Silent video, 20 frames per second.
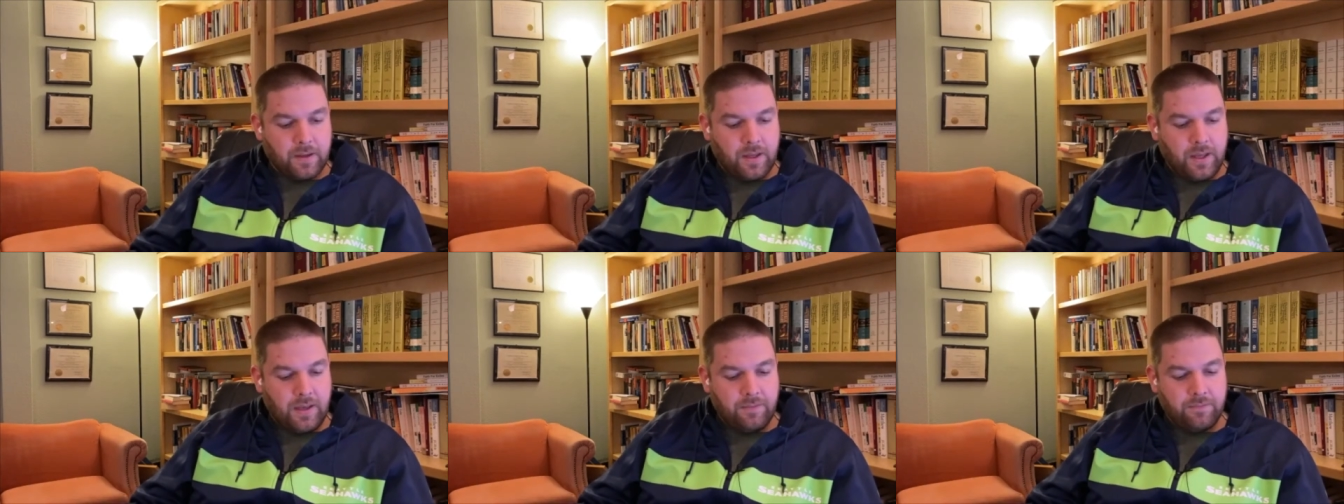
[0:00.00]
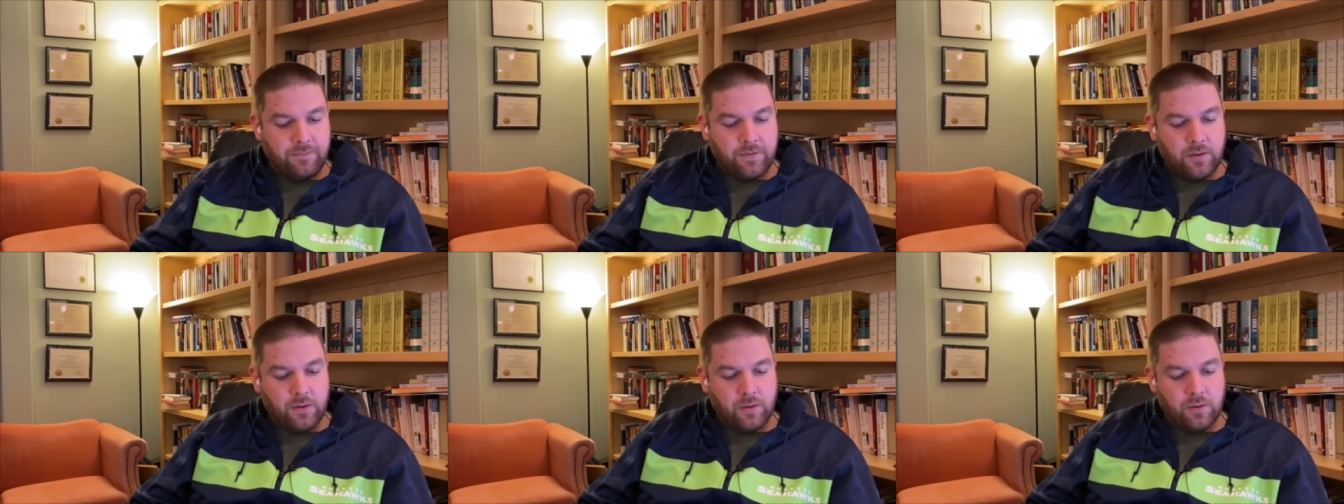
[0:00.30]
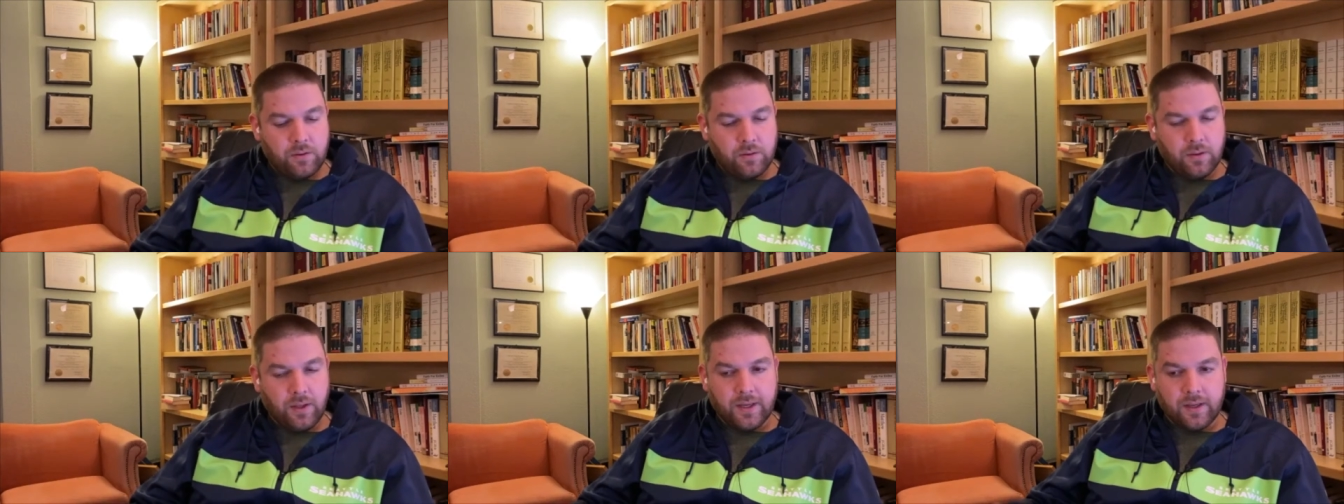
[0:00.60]
If
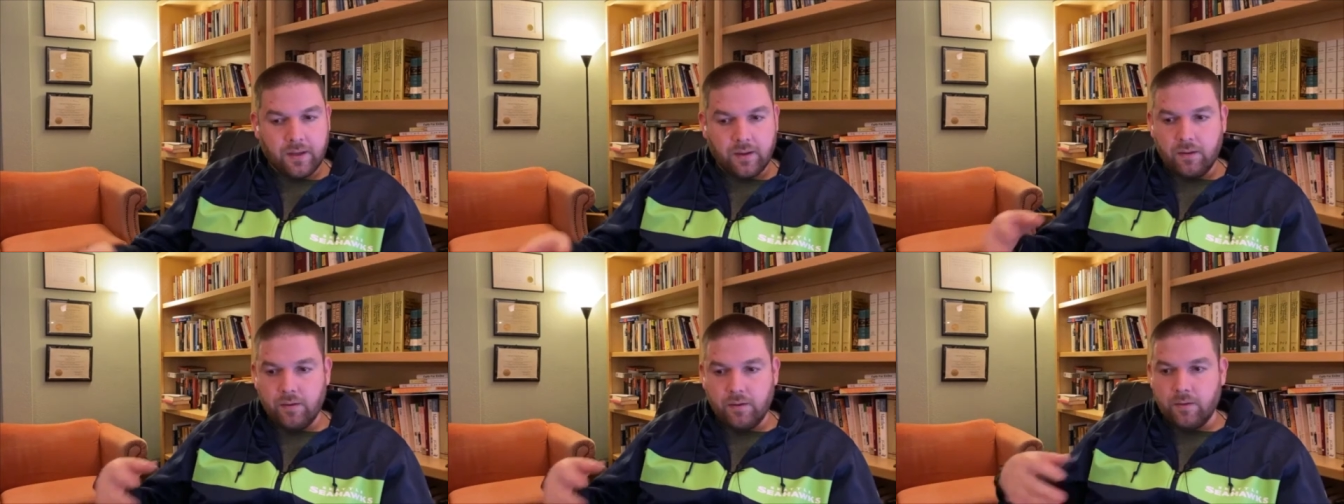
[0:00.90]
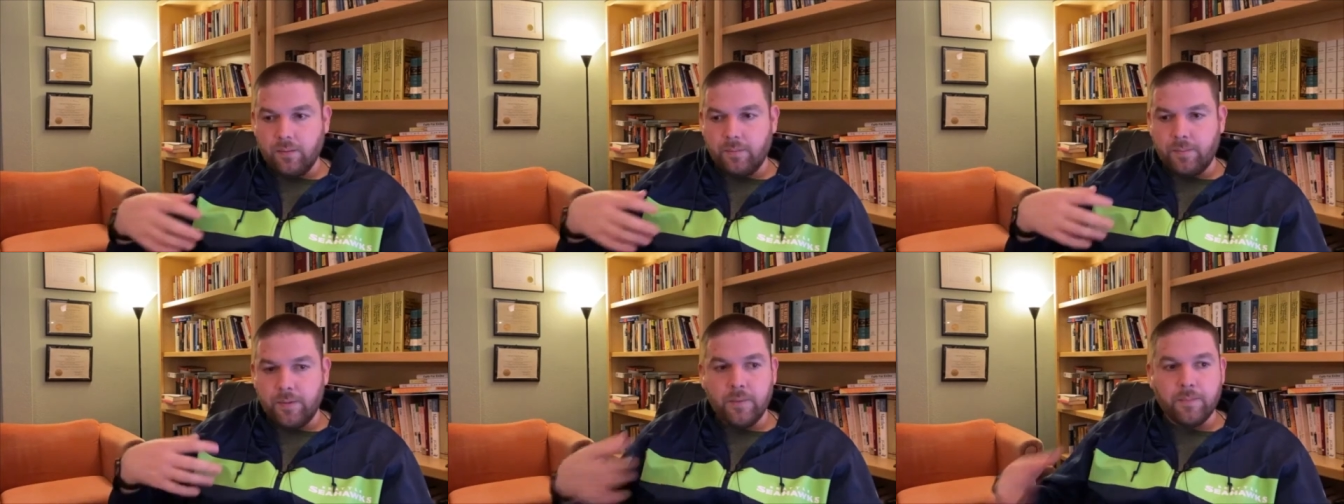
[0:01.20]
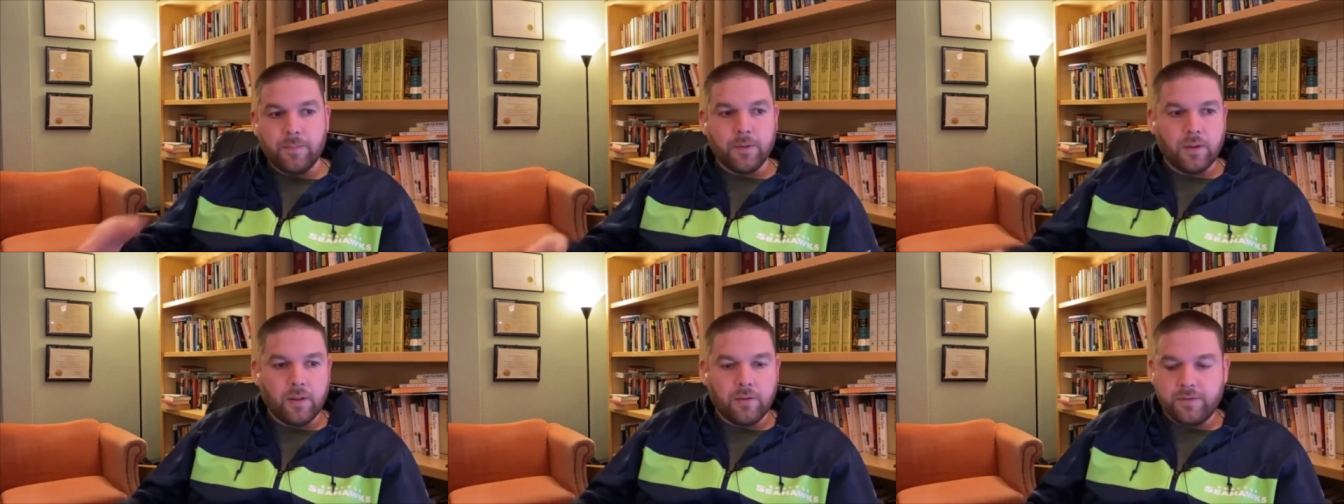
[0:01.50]
you like, the
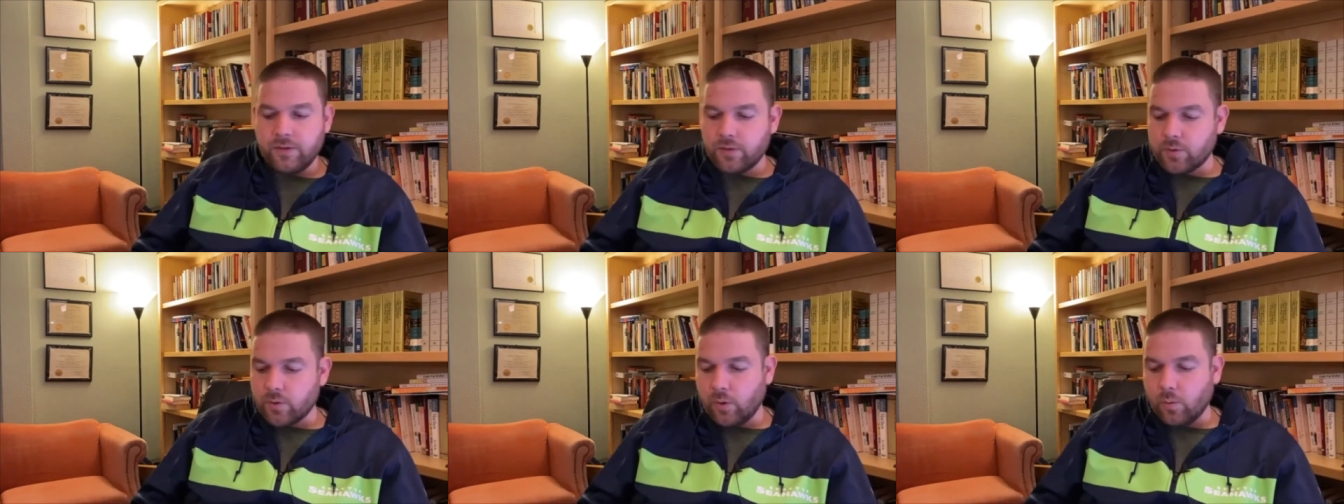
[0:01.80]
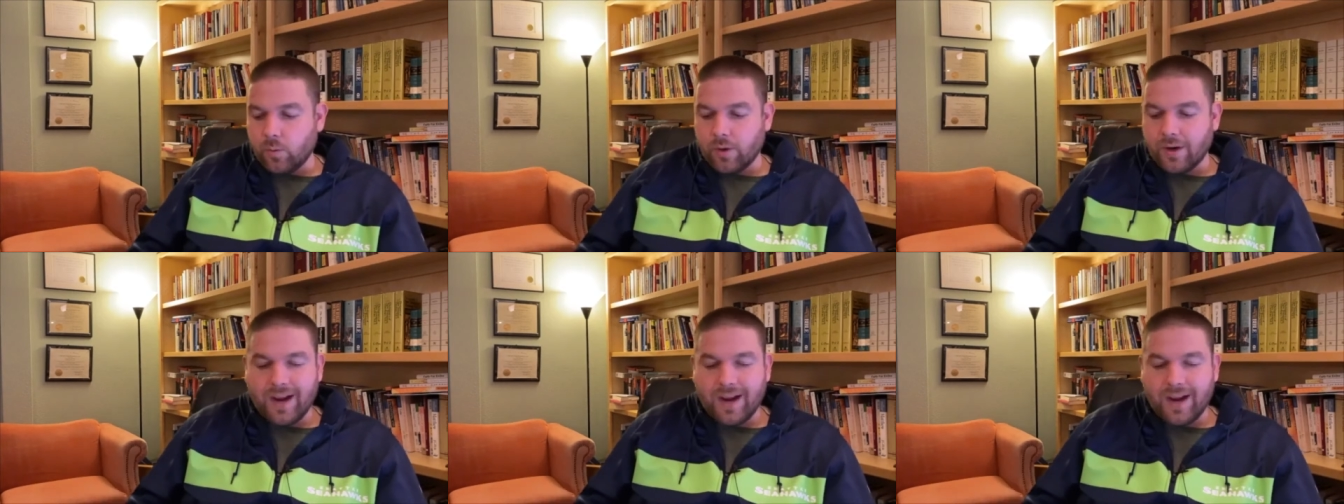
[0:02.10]
people of Israel were